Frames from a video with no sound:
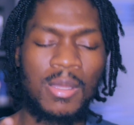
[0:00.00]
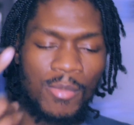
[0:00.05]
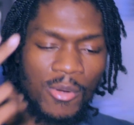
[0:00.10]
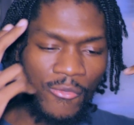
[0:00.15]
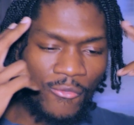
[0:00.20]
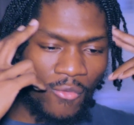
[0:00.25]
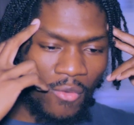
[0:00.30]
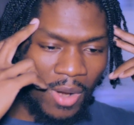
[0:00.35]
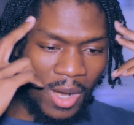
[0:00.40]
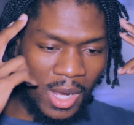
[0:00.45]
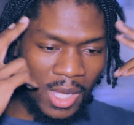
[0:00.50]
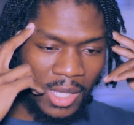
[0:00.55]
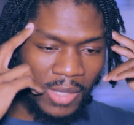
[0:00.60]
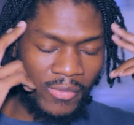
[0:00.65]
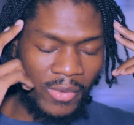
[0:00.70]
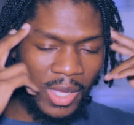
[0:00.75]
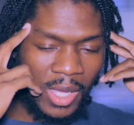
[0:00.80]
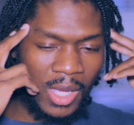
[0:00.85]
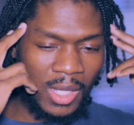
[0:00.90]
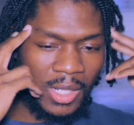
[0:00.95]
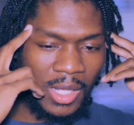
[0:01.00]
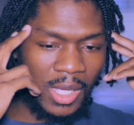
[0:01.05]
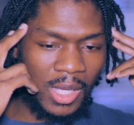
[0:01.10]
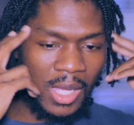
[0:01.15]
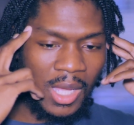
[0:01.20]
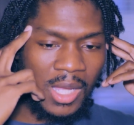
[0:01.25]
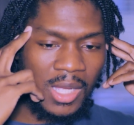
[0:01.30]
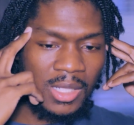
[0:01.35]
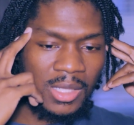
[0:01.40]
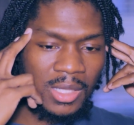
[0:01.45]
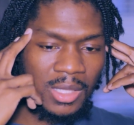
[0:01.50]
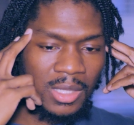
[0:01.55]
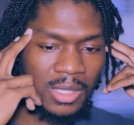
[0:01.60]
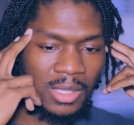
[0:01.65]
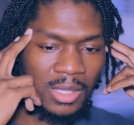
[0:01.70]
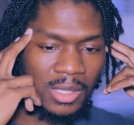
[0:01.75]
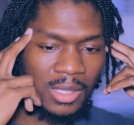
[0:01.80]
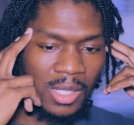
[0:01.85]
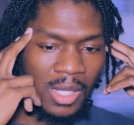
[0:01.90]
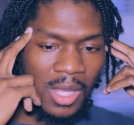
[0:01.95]
And before I even had that
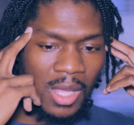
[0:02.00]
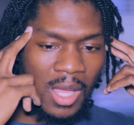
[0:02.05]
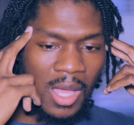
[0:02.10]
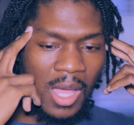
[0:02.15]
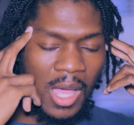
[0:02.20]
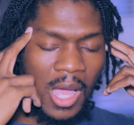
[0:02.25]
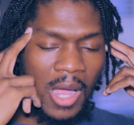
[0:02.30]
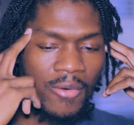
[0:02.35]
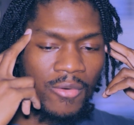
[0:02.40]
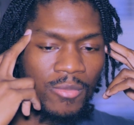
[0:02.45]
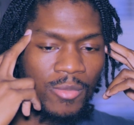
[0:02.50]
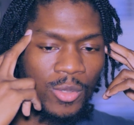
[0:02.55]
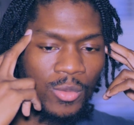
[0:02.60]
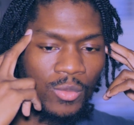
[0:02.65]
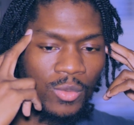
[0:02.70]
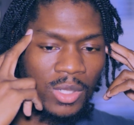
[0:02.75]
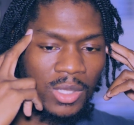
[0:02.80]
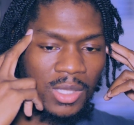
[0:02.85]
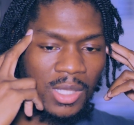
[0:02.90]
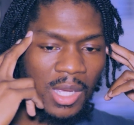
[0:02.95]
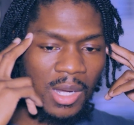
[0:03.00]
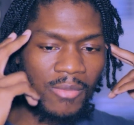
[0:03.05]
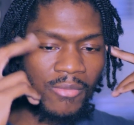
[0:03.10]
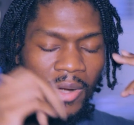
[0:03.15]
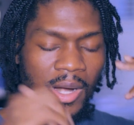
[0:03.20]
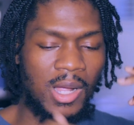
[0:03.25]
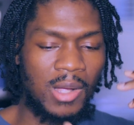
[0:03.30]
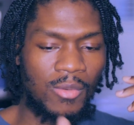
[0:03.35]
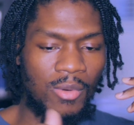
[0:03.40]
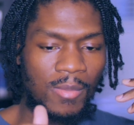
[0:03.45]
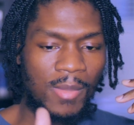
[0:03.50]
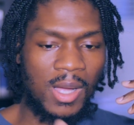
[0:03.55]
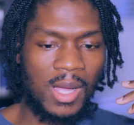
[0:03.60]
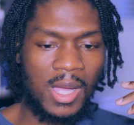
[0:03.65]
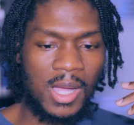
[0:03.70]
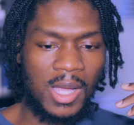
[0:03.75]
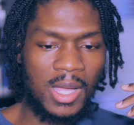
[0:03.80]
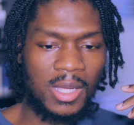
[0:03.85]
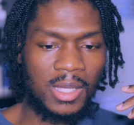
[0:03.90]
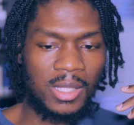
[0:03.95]
consciousness, I remember one time riding with my
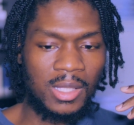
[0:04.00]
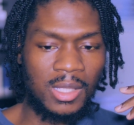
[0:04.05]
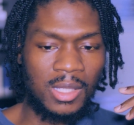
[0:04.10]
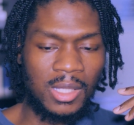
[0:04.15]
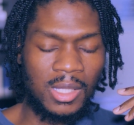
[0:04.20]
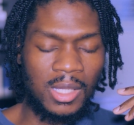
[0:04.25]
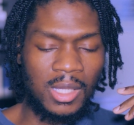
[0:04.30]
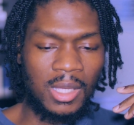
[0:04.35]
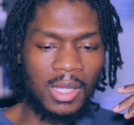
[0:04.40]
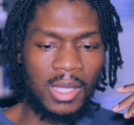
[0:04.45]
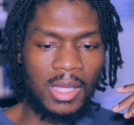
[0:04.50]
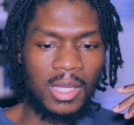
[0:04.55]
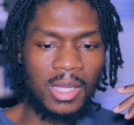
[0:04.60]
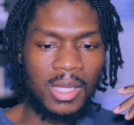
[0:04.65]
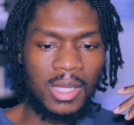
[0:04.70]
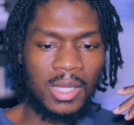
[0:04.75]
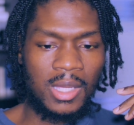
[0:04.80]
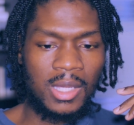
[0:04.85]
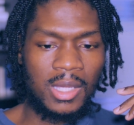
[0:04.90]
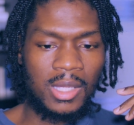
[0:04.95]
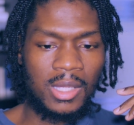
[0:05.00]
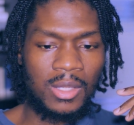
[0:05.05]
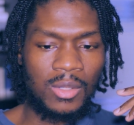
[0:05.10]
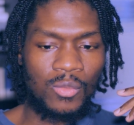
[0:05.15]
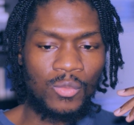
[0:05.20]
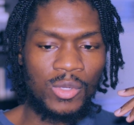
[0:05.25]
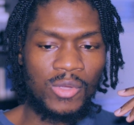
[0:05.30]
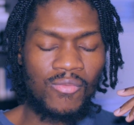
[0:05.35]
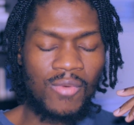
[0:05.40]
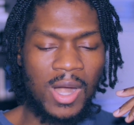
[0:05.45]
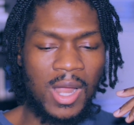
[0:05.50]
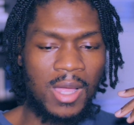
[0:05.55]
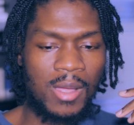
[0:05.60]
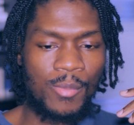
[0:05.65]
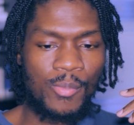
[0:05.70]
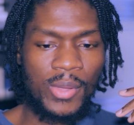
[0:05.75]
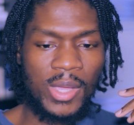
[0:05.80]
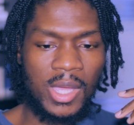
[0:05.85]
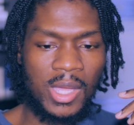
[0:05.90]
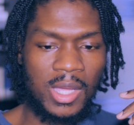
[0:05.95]
aunt, and we
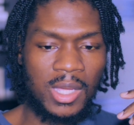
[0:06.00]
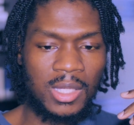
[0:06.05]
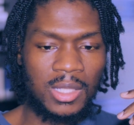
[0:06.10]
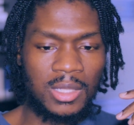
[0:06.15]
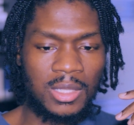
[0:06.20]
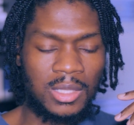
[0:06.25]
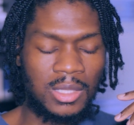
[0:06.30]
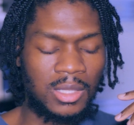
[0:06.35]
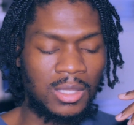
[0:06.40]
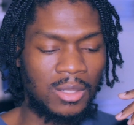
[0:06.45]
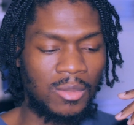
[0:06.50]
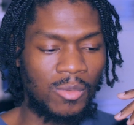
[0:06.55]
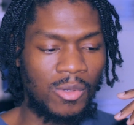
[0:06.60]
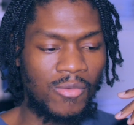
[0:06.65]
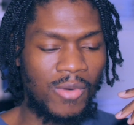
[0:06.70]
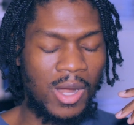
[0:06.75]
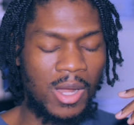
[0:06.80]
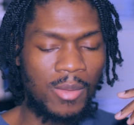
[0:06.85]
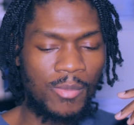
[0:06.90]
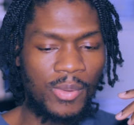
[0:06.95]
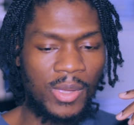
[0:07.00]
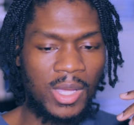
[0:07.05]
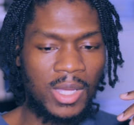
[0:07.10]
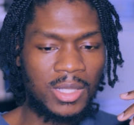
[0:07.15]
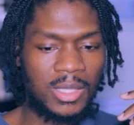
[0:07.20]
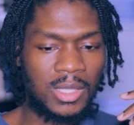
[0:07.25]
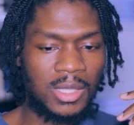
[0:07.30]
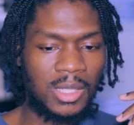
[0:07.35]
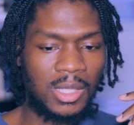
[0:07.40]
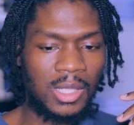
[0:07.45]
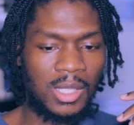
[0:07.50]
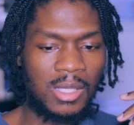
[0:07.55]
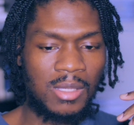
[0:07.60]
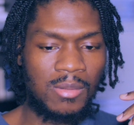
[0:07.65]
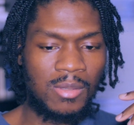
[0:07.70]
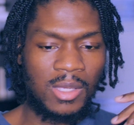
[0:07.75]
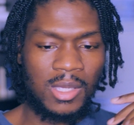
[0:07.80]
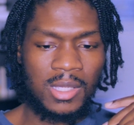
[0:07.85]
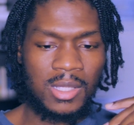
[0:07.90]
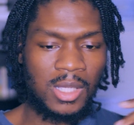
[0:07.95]
riding past a nigga.
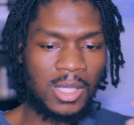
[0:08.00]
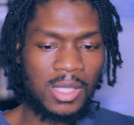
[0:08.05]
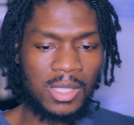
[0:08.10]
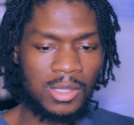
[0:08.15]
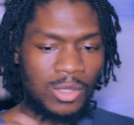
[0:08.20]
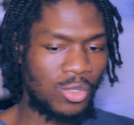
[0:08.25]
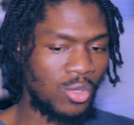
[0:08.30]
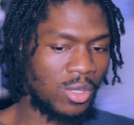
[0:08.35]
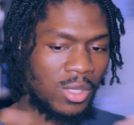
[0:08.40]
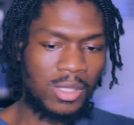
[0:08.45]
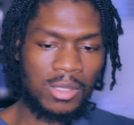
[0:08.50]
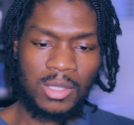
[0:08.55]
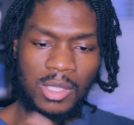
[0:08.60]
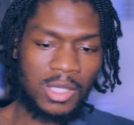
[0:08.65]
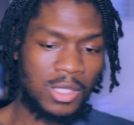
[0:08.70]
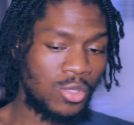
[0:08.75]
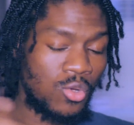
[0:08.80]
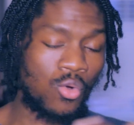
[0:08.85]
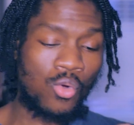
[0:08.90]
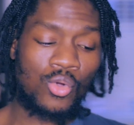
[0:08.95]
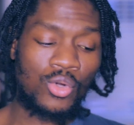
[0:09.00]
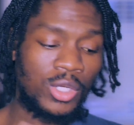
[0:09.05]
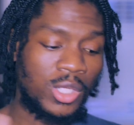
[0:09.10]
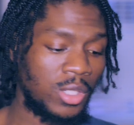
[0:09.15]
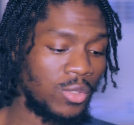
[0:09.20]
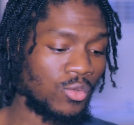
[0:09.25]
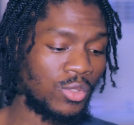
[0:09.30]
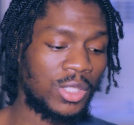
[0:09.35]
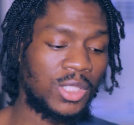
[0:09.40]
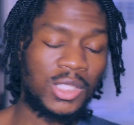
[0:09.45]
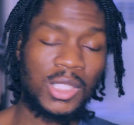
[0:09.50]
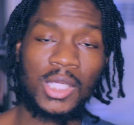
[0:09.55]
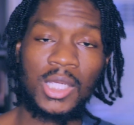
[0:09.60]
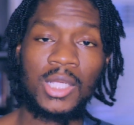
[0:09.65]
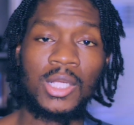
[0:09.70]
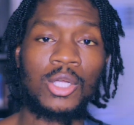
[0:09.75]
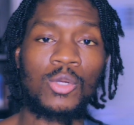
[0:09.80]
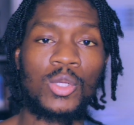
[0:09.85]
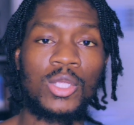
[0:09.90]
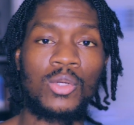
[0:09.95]
He going in on the chick
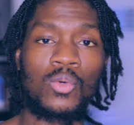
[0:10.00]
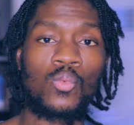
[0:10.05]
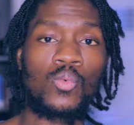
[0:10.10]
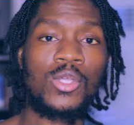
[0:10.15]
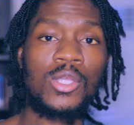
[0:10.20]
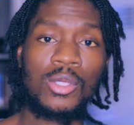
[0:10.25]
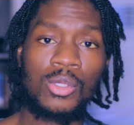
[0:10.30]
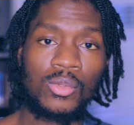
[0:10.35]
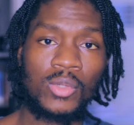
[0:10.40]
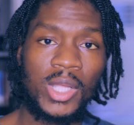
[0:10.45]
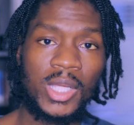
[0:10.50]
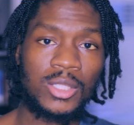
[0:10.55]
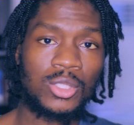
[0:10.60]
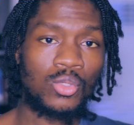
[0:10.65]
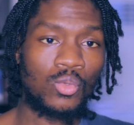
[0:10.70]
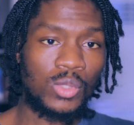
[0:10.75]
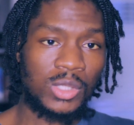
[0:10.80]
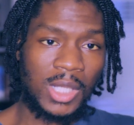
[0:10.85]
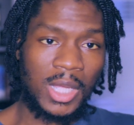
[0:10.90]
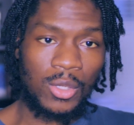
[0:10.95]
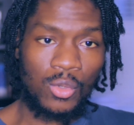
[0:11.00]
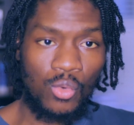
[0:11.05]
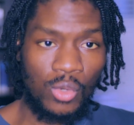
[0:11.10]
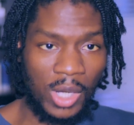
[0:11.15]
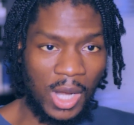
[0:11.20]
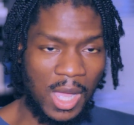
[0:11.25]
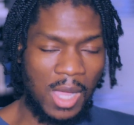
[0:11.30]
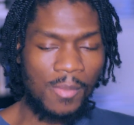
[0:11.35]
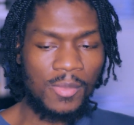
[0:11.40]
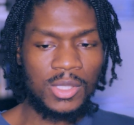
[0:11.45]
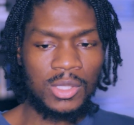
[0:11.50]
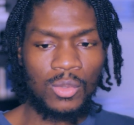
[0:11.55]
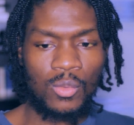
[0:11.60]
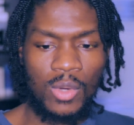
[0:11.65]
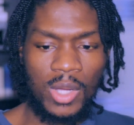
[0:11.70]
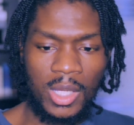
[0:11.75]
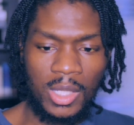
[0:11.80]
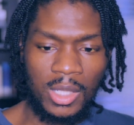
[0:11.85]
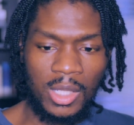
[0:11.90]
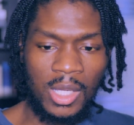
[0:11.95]
in the wheel next to us, like going the opposite
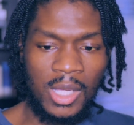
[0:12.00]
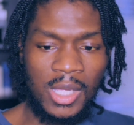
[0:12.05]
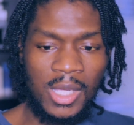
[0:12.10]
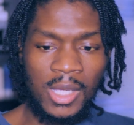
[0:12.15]
way.